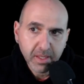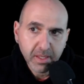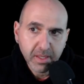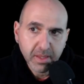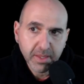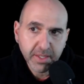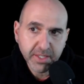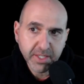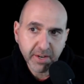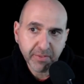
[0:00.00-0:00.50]

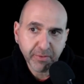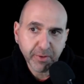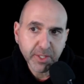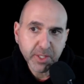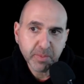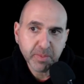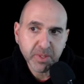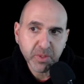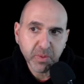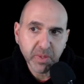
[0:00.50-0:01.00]
the difference
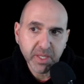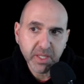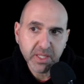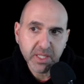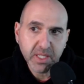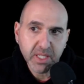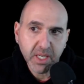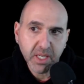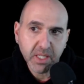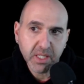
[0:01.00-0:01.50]
between
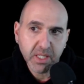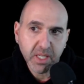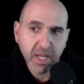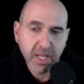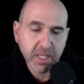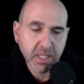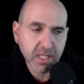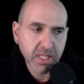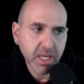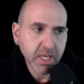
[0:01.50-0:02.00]
6
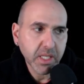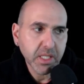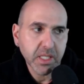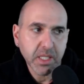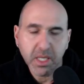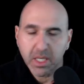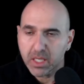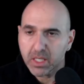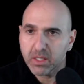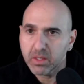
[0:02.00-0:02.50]
and 6
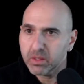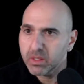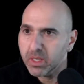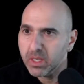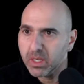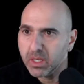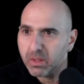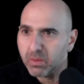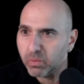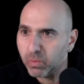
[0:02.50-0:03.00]
is,
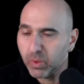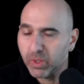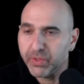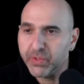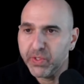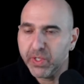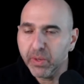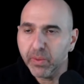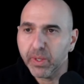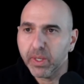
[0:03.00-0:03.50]
well,
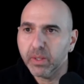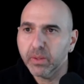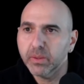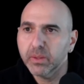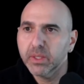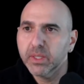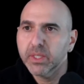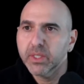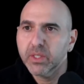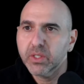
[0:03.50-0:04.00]
0.
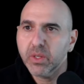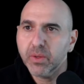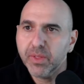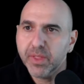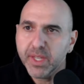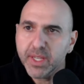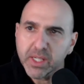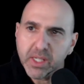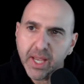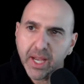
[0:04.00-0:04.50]
So
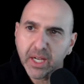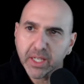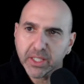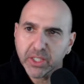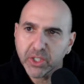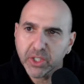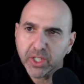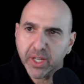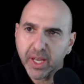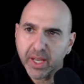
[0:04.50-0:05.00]
this
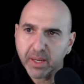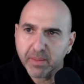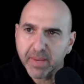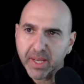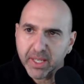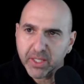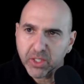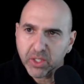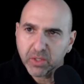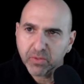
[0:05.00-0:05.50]
oxygen atom
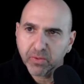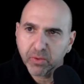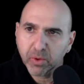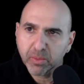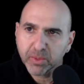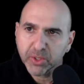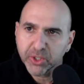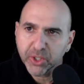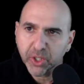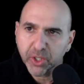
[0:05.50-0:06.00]
has a
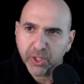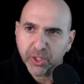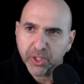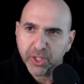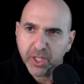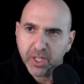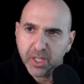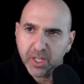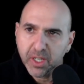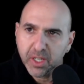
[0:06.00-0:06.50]
formal charge
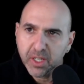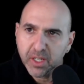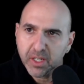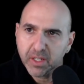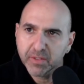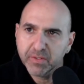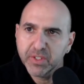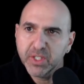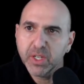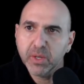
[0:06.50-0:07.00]

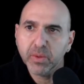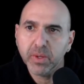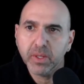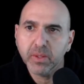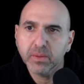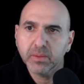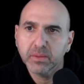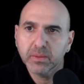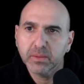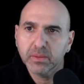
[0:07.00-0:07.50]
of 0.